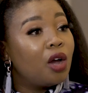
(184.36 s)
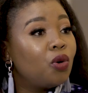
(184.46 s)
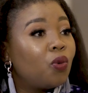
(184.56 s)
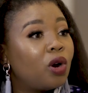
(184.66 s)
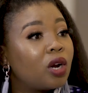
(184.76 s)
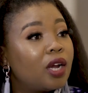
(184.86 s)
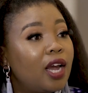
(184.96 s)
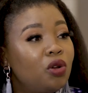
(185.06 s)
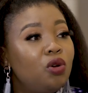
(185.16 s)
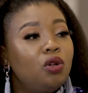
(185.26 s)
you work,
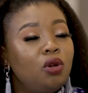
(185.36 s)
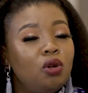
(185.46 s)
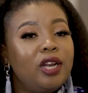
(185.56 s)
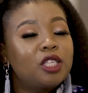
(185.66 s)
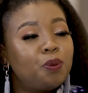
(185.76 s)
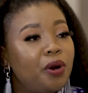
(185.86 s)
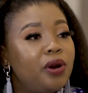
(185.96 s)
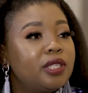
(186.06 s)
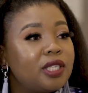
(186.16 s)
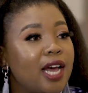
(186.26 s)
and you'll
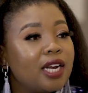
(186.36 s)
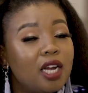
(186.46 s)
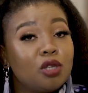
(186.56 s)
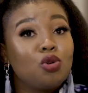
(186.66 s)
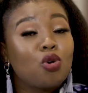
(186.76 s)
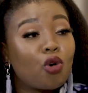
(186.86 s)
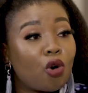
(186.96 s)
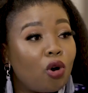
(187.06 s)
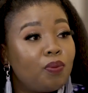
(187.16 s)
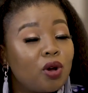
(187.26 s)
experience that as you
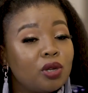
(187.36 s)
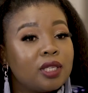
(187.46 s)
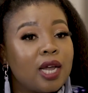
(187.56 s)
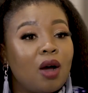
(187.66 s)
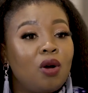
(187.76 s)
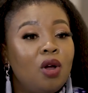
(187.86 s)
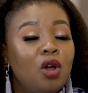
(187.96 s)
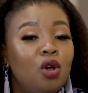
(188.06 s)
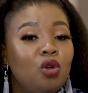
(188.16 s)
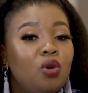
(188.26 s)
grow, because now
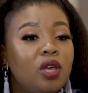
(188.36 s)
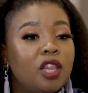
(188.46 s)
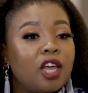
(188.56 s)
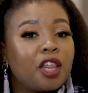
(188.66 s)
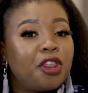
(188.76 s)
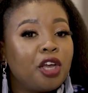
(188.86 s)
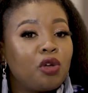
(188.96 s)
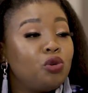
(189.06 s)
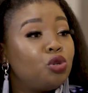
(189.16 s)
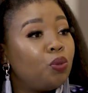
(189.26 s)
you either
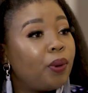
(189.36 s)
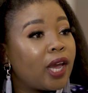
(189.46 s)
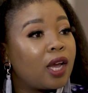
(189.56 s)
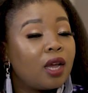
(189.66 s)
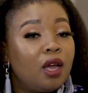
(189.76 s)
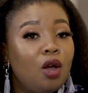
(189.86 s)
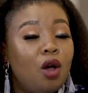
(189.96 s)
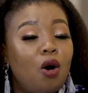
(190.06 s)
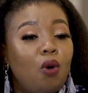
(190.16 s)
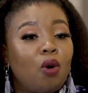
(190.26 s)
think you're too big,
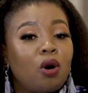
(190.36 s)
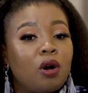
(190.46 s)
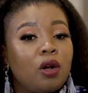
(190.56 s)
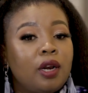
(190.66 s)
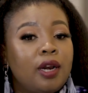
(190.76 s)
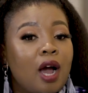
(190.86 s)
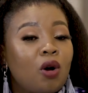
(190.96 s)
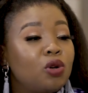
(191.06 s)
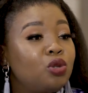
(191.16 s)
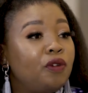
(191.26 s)
or now
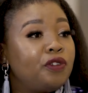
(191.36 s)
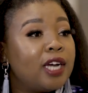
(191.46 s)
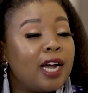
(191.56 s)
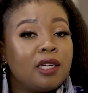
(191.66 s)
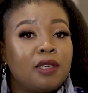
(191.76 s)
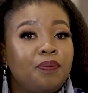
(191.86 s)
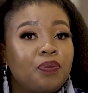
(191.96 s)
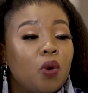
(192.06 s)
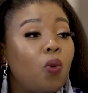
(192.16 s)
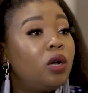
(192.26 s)
because you've done
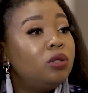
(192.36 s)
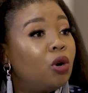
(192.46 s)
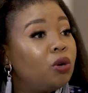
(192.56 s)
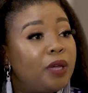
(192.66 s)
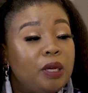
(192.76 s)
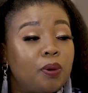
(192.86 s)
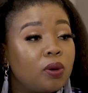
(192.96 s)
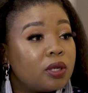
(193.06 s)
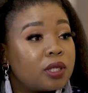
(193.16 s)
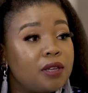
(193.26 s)
well-known
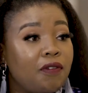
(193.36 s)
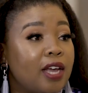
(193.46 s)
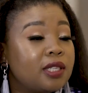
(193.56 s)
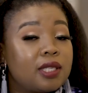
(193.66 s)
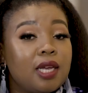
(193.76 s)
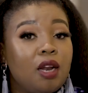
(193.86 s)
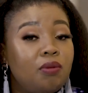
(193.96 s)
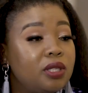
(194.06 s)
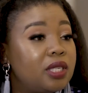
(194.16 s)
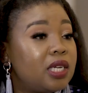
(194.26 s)
people's events,
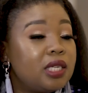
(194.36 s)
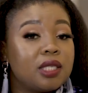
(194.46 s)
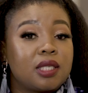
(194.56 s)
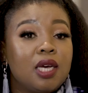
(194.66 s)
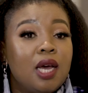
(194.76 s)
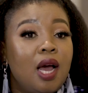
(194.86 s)
celebrities,